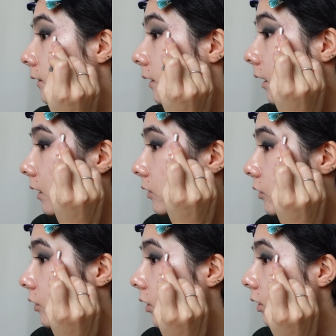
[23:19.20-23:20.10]

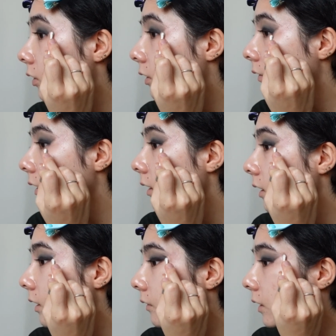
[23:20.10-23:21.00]
that's nice. I feel like
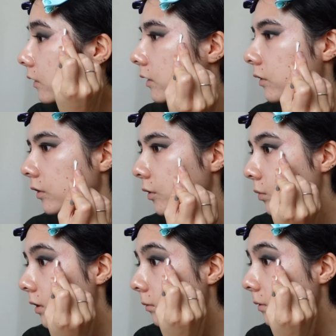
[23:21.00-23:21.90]
that fixes up the
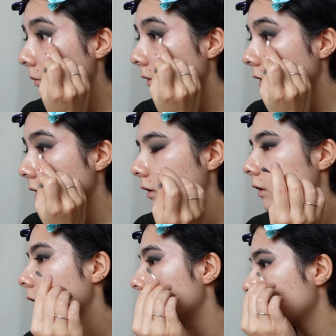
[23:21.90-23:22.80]
problems.
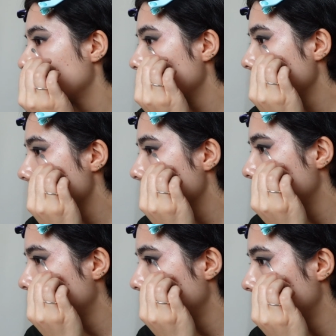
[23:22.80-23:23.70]
Thanks,
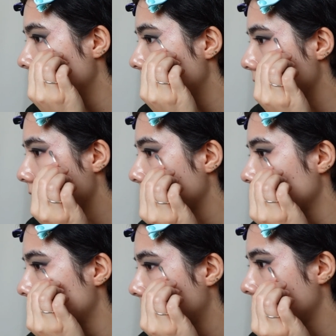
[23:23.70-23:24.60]
Nikki, for
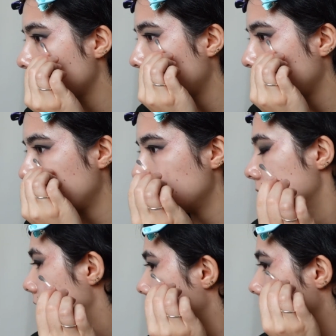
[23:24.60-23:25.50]

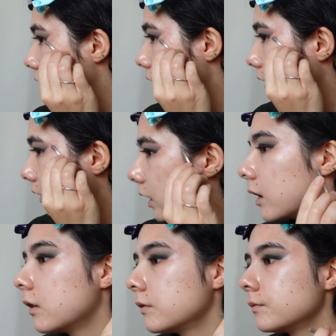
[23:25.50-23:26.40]
teaching
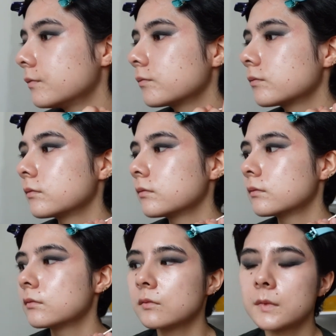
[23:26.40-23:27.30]
that.
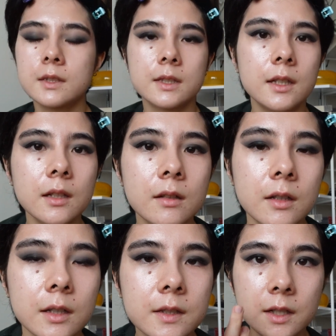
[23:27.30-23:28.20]
See?
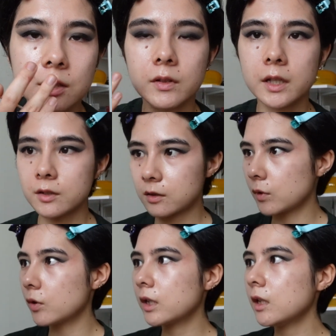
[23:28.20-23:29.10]
It's kind of like
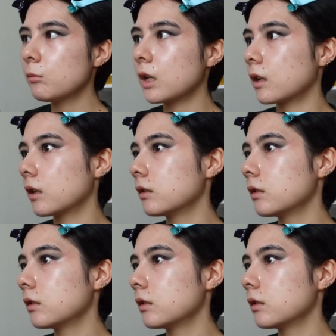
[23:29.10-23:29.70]
smoky, but